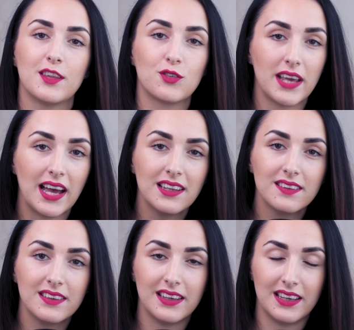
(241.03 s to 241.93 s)

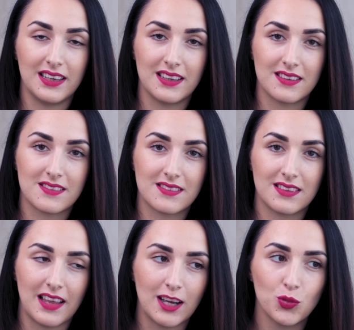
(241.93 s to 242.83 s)
reality is
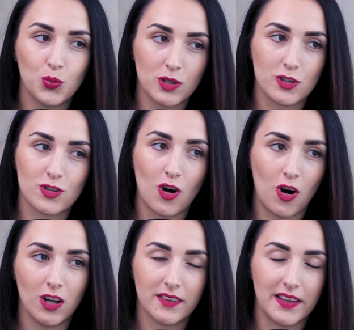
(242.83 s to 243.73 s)
that was
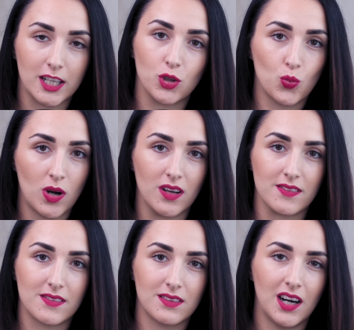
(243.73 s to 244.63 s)
all that it
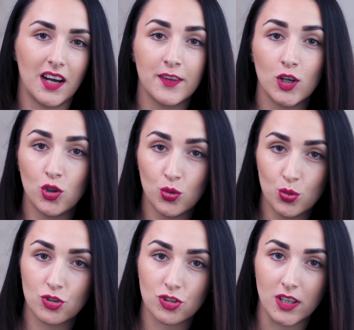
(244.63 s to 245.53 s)
was, an
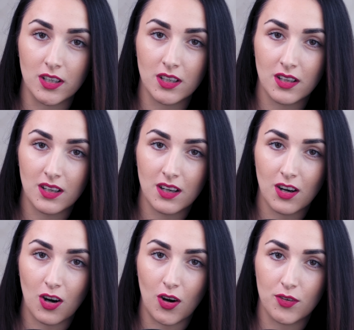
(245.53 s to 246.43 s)
illusion
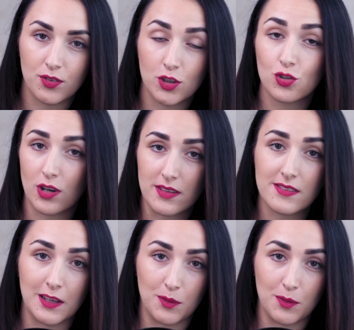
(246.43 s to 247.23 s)
of trusting